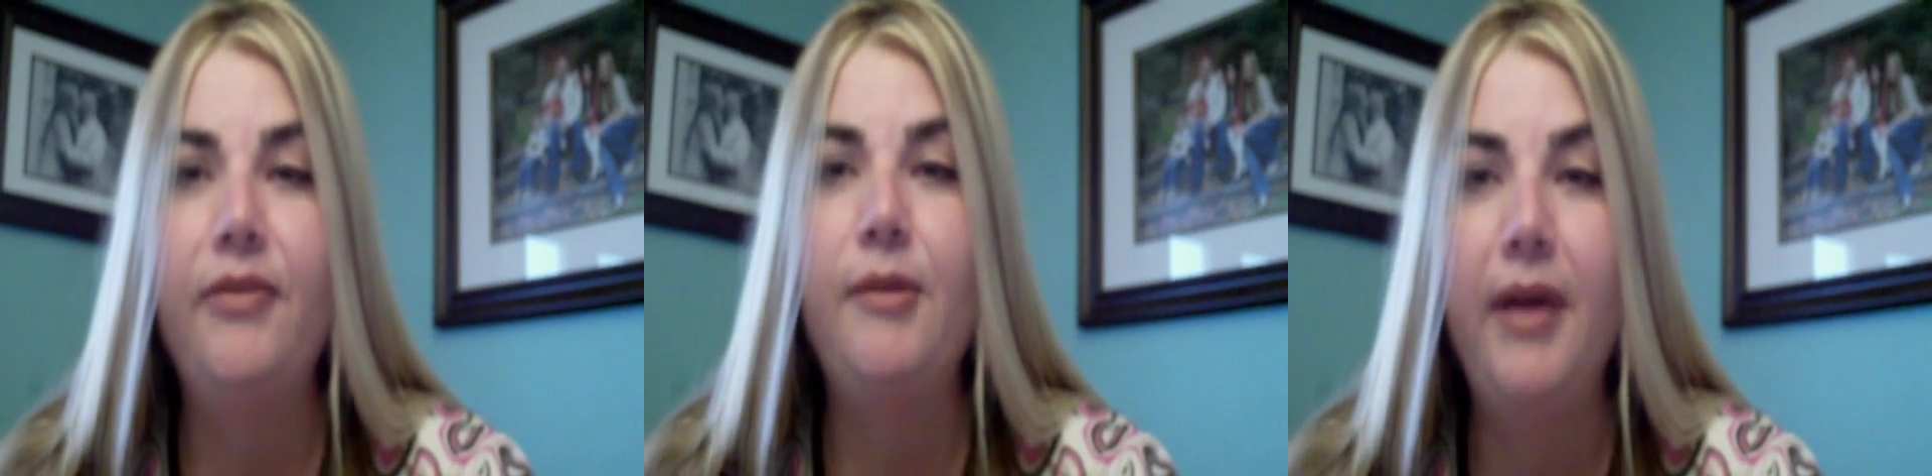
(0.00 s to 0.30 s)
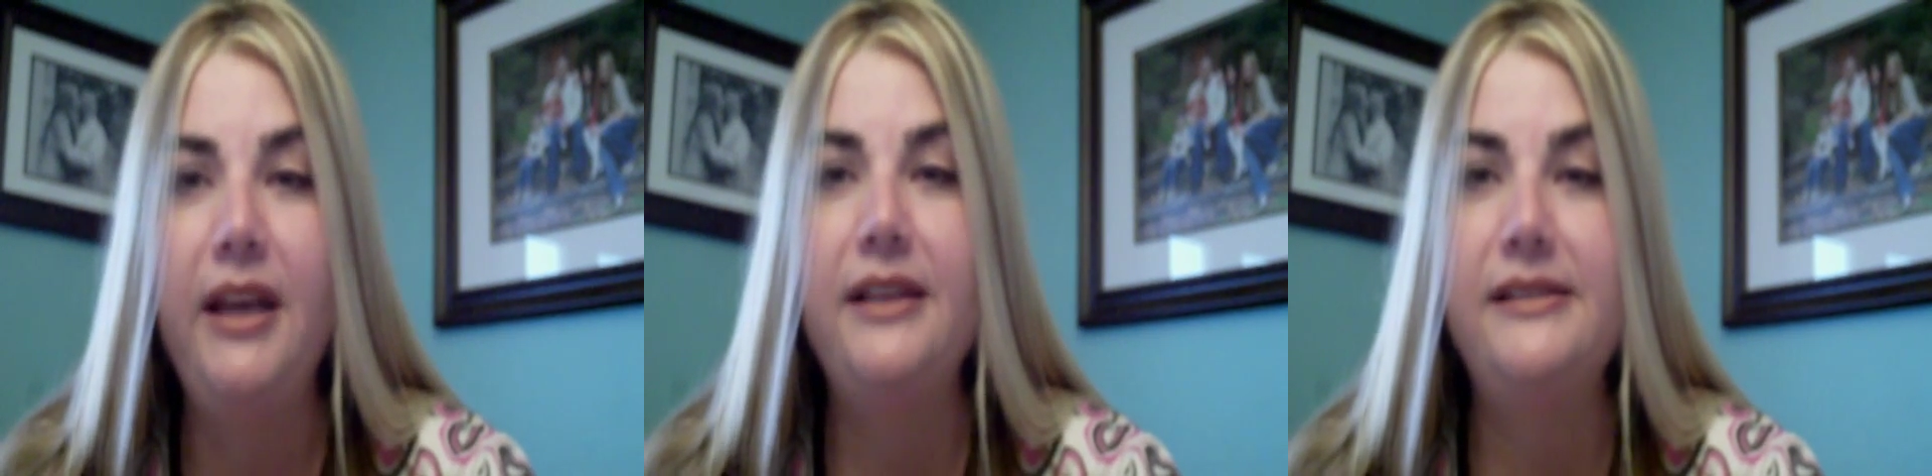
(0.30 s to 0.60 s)
the
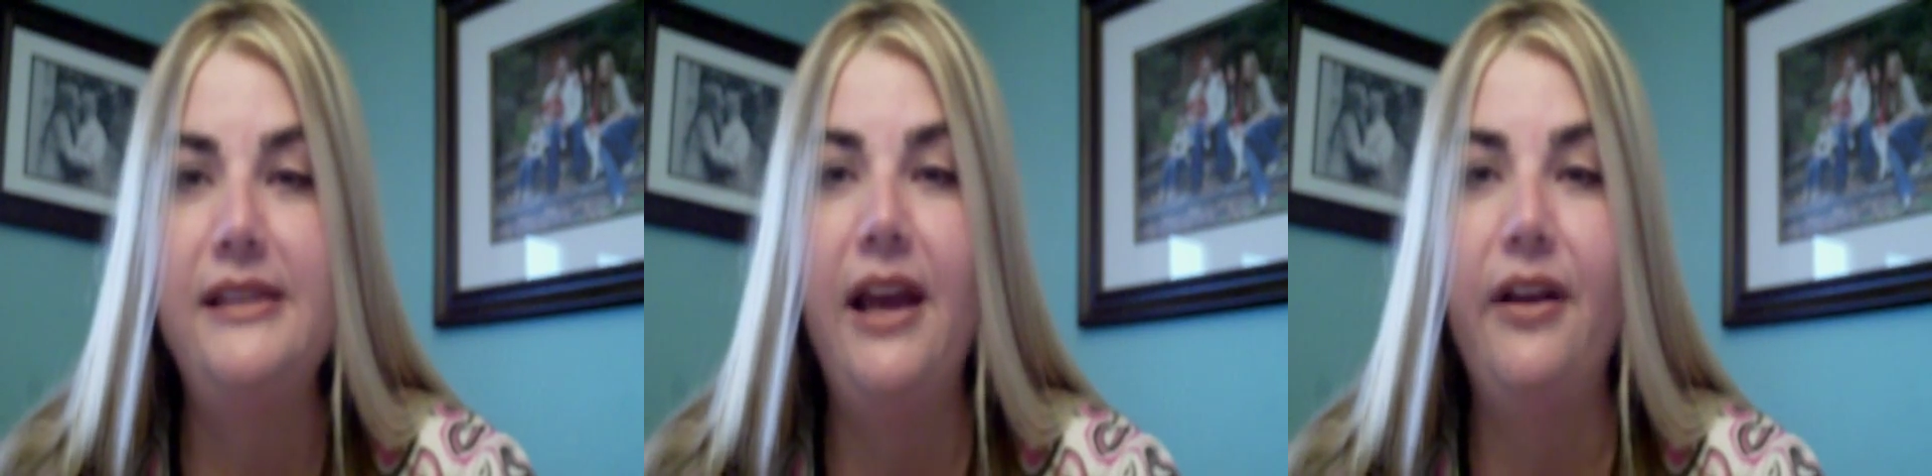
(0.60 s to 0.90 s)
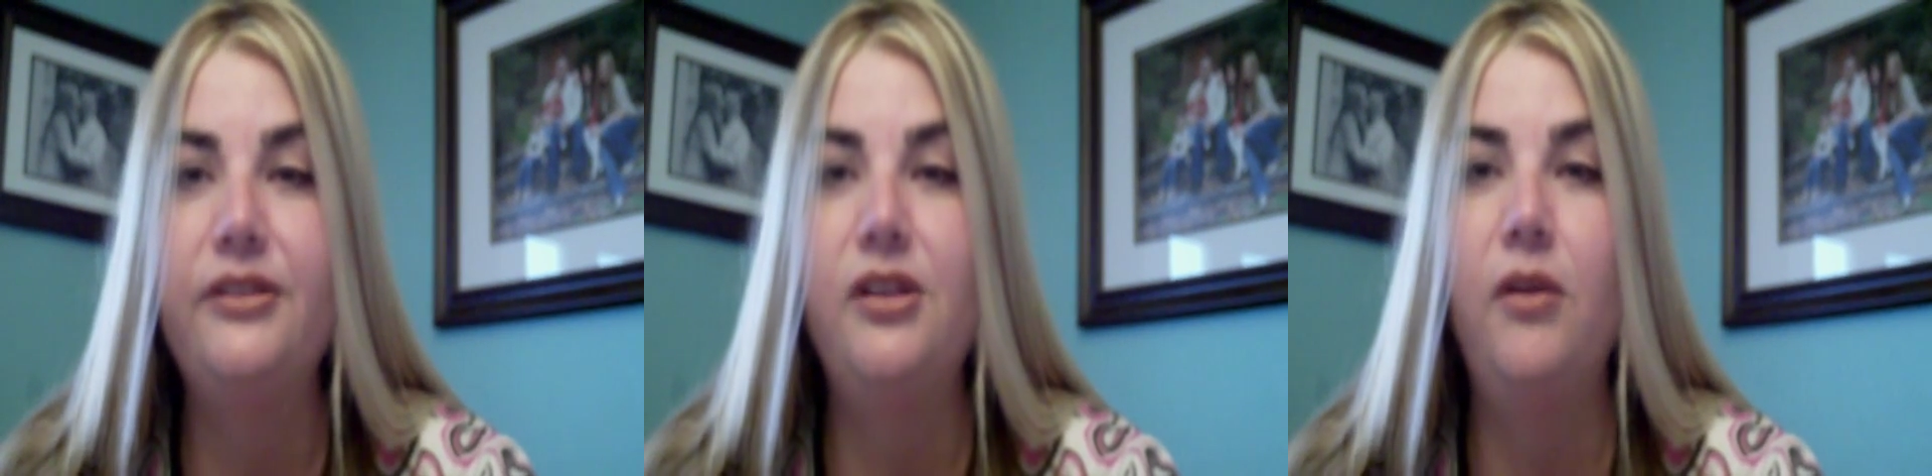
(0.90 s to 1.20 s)
money's
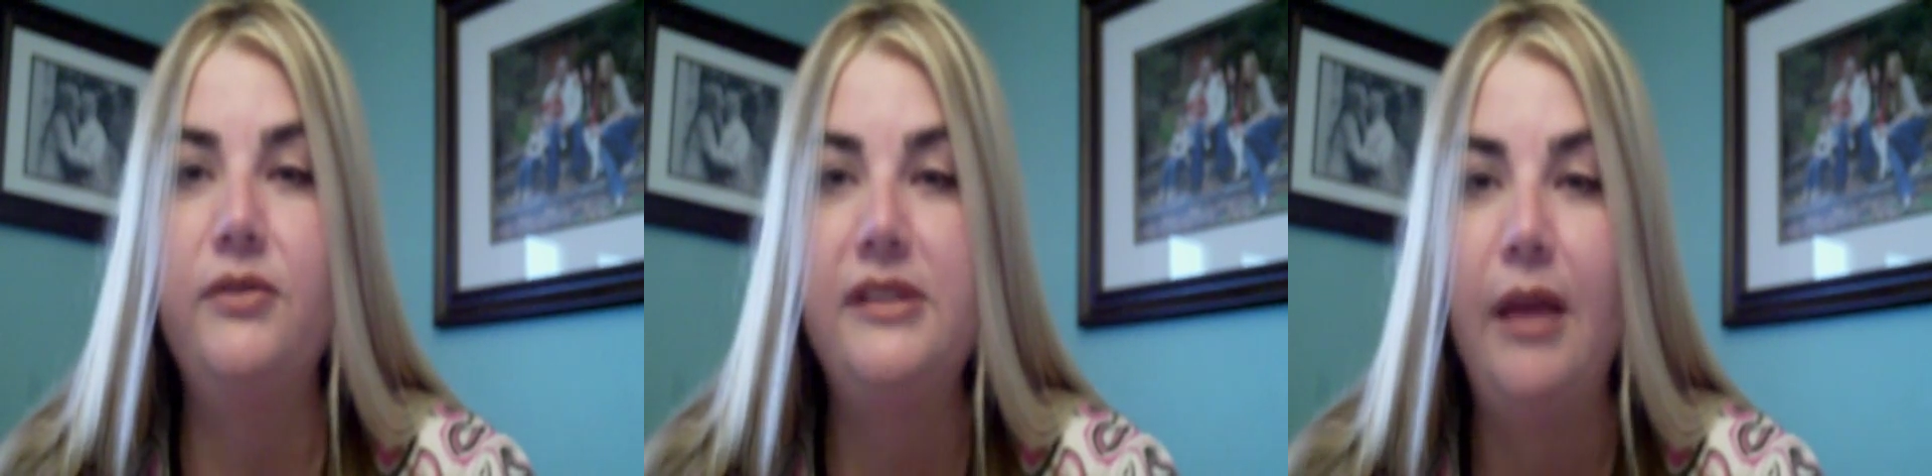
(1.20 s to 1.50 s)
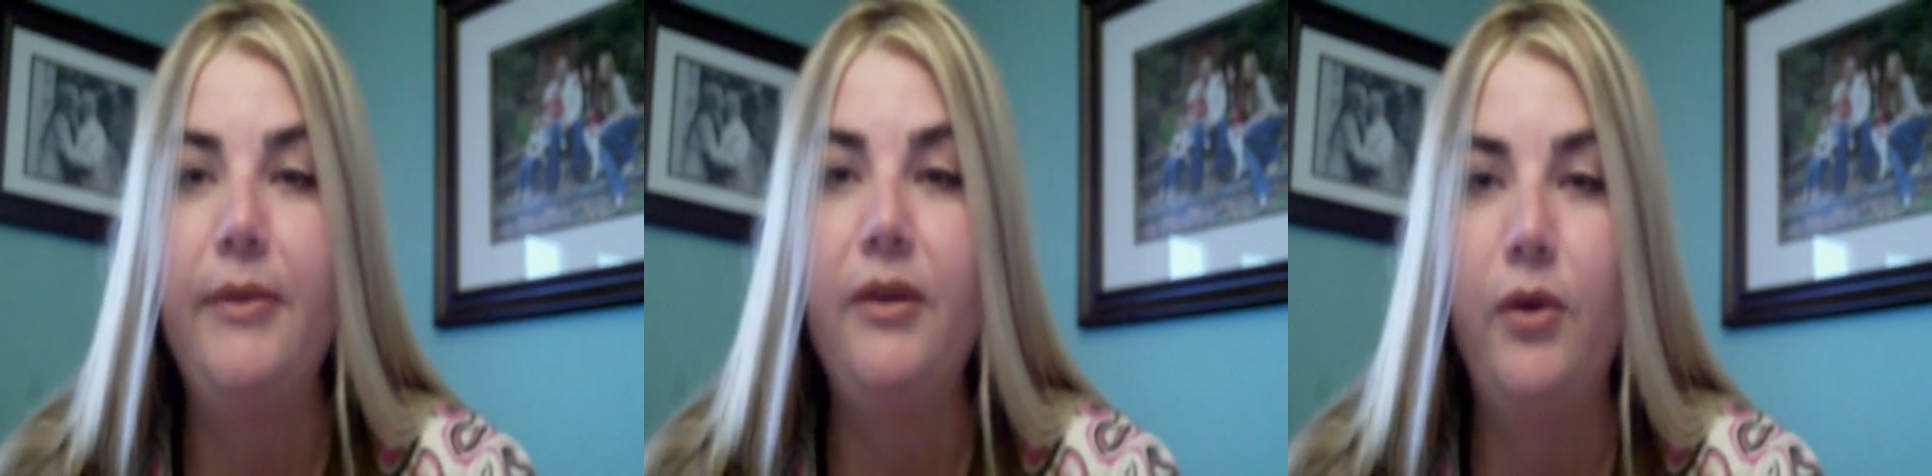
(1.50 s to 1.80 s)
there, so
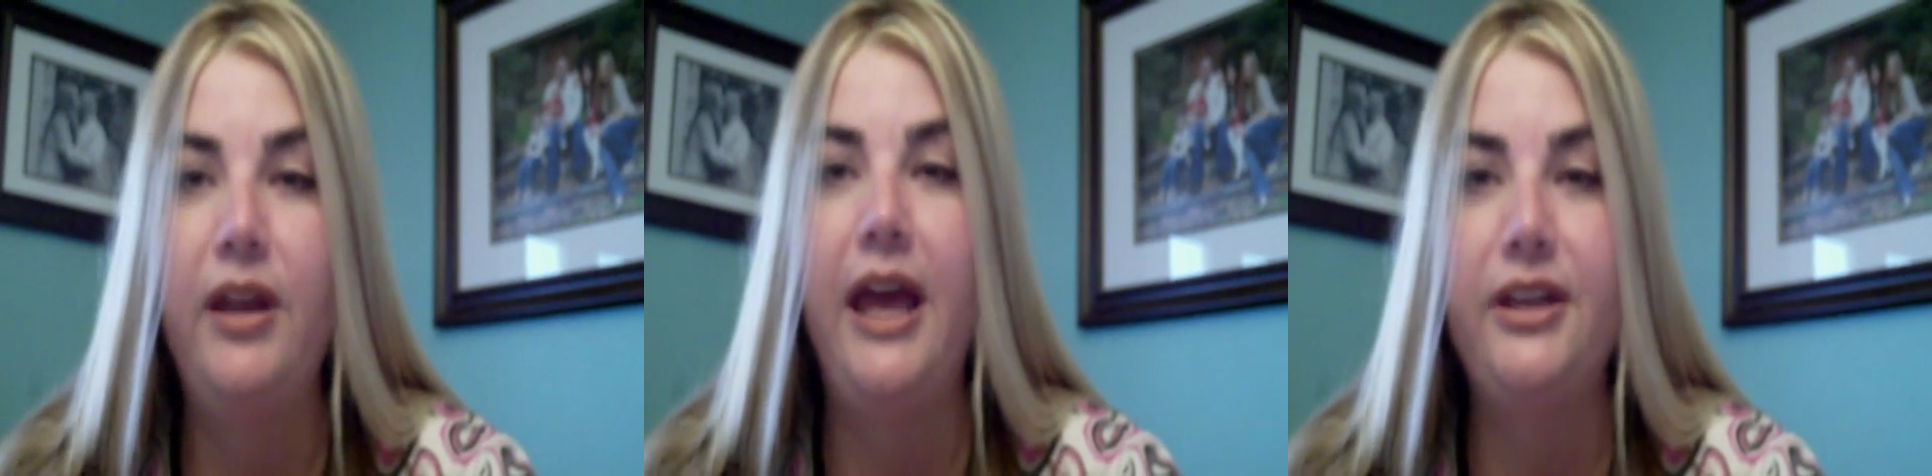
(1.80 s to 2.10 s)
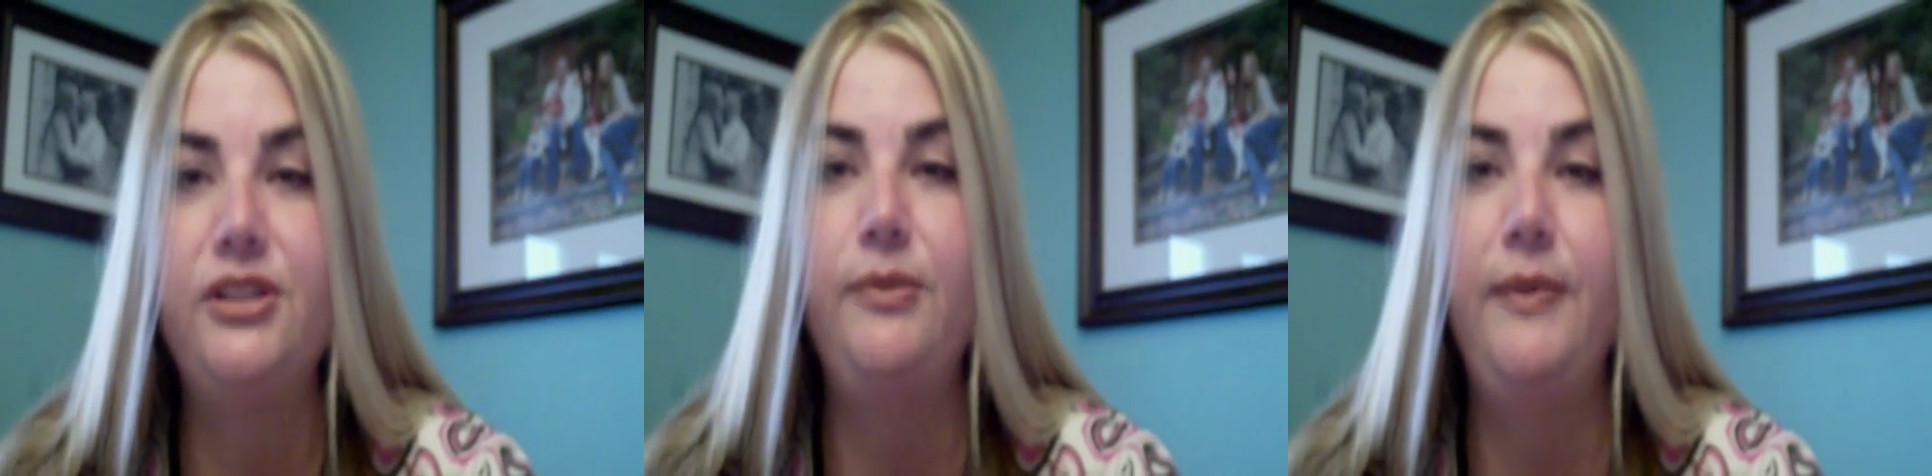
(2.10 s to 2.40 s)
tell me what
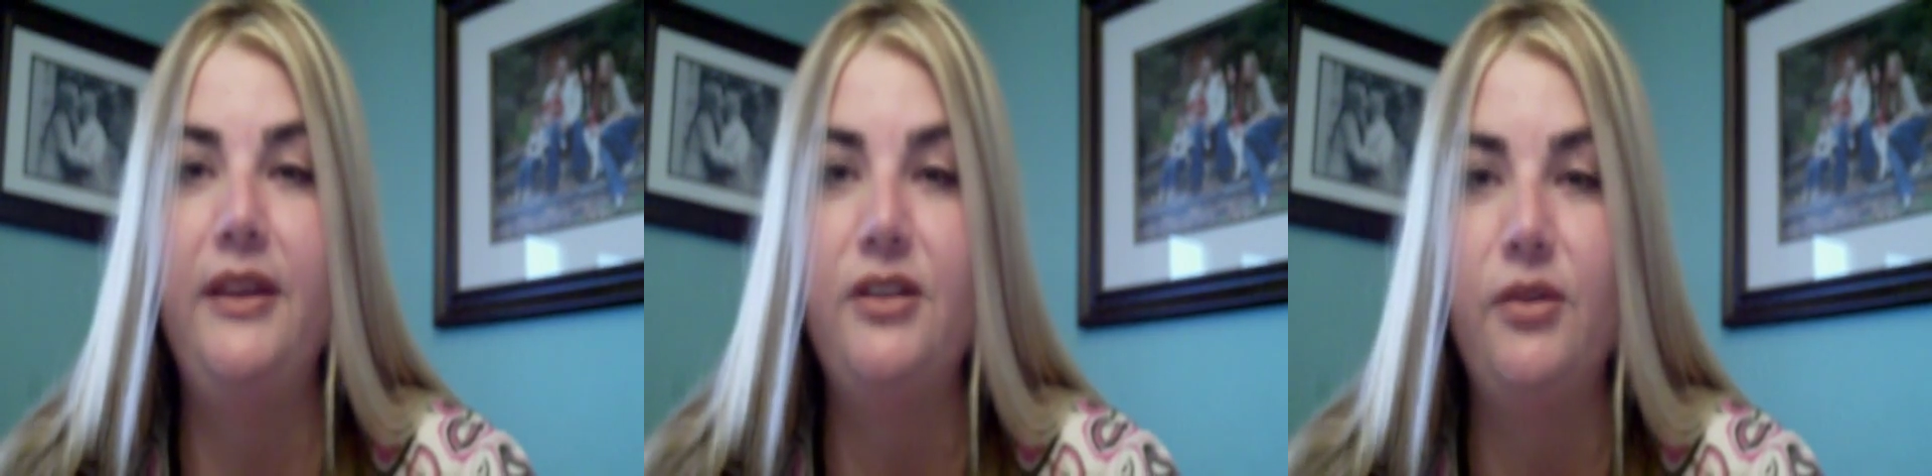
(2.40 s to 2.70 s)
I should be